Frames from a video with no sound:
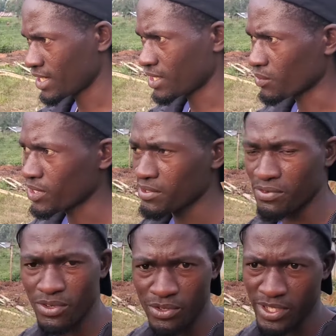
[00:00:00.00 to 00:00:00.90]
And when I
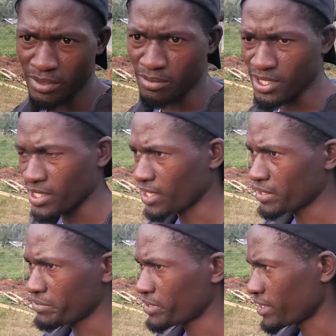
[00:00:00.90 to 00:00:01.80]
follow them,
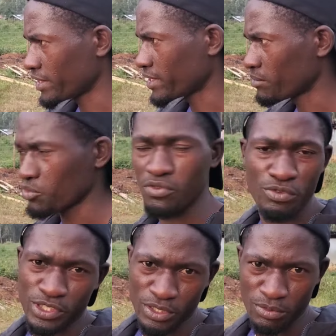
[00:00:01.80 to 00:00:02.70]
I feel like I'm
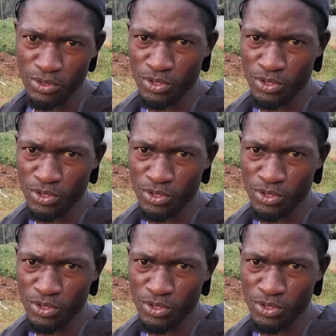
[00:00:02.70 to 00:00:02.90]
comfortable,